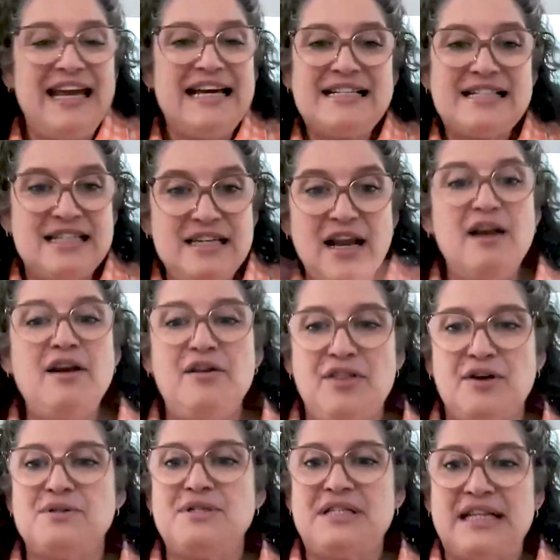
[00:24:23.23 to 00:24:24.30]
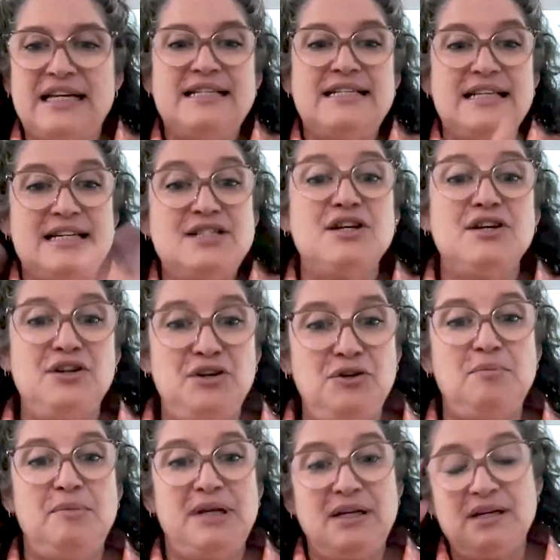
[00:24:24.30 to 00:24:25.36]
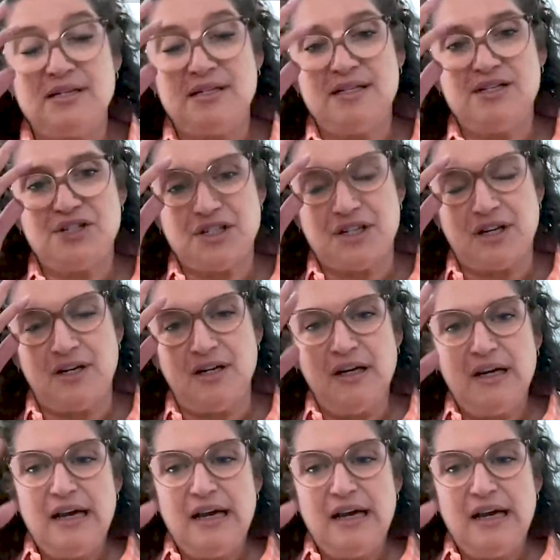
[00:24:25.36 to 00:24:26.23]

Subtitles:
It's none of those things. It's a human condition